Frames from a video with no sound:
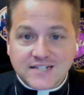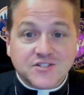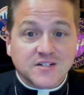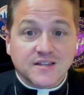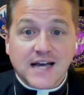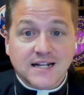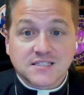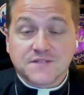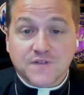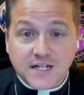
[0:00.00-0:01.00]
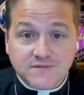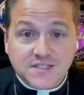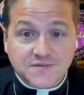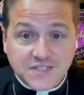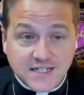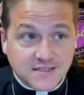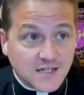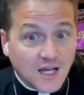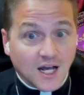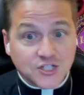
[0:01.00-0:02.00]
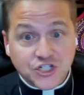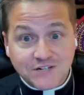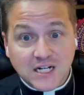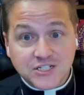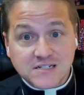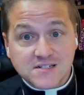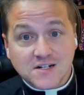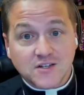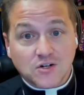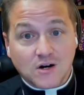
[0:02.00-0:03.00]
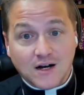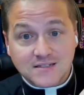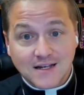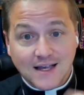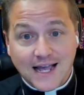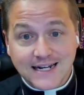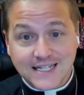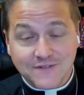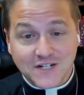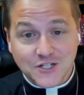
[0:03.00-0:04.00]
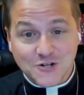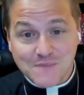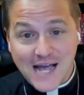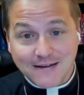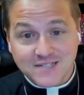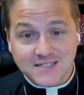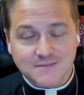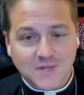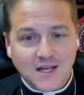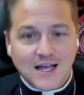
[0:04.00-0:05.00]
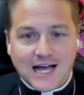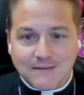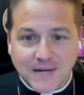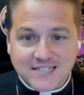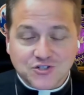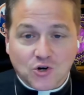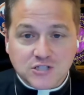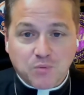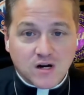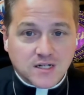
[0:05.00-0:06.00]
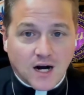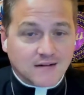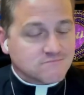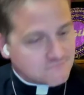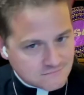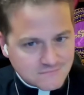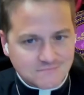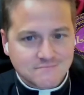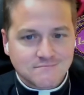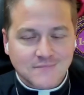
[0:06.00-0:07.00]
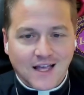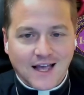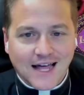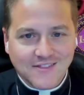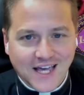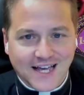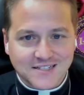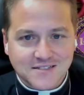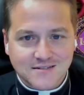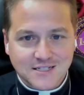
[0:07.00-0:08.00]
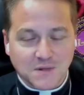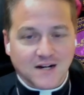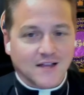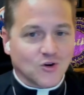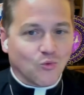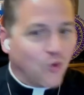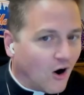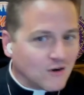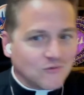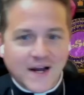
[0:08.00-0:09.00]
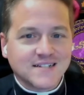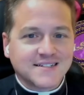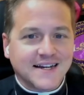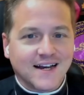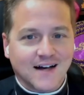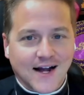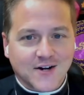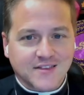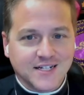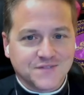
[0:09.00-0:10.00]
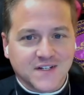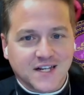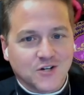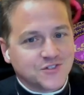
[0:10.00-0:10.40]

answer to that is the forgiveness of sins achieved by Jesus on the cross and given in your baptism. I'm Pastor George Borghardt, and this has been another Woke Wednesday Higher Things video